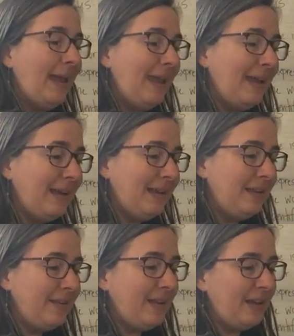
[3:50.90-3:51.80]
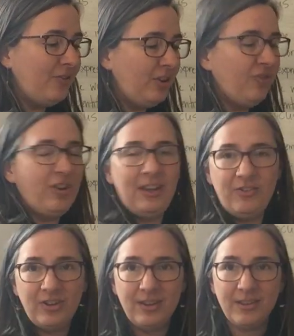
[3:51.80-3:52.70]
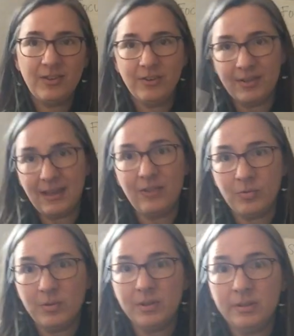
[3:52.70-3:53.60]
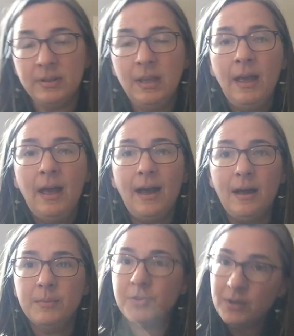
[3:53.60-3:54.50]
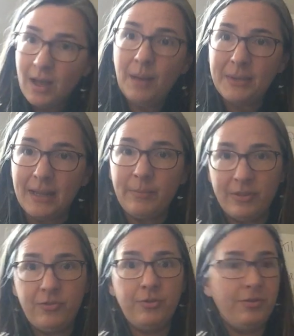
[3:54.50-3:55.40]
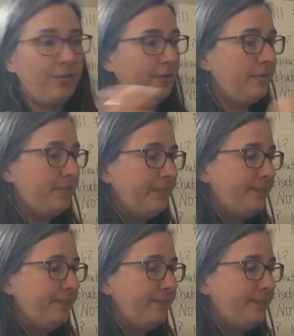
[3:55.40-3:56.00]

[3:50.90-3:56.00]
And that she changes her schedule to accommodate Mr. Dussel.